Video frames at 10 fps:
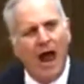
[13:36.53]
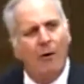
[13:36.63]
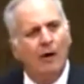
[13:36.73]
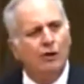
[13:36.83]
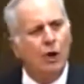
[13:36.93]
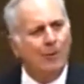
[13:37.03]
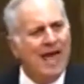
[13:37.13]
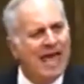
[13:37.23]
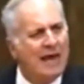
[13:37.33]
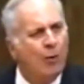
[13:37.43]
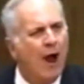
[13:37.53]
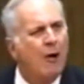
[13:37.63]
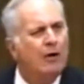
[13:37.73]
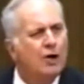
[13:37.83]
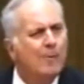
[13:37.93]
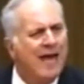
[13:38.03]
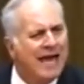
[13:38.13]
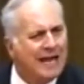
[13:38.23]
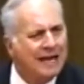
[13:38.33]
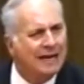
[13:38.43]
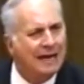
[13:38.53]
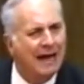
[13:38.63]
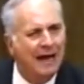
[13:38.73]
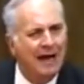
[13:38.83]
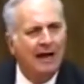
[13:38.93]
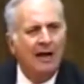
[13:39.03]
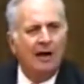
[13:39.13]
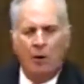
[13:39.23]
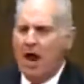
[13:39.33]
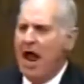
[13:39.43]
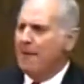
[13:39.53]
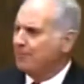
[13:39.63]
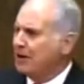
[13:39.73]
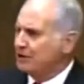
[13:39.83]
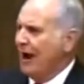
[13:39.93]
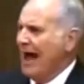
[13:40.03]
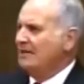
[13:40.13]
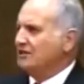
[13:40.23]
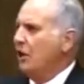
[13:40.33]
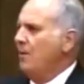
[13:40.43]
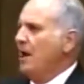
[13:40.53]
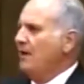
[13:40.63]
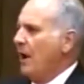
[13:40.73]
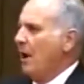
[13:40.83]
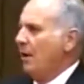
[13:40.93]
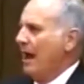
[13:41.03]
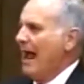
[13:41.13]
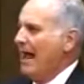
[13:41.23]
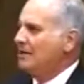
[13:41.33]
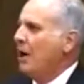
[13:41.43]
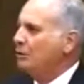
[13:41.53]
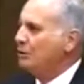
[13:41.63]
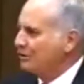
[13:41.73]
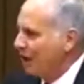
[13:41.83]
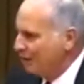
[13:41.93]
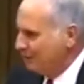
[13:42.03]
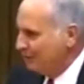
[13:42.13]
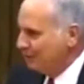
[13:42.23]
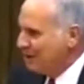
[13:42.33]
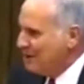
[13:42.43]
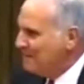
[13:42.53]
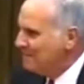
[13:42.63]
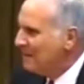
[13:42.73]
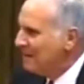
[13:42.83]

Where will you be? Where will you be? Well, preacher, I just don't believe all that. Oh, you don't, do you?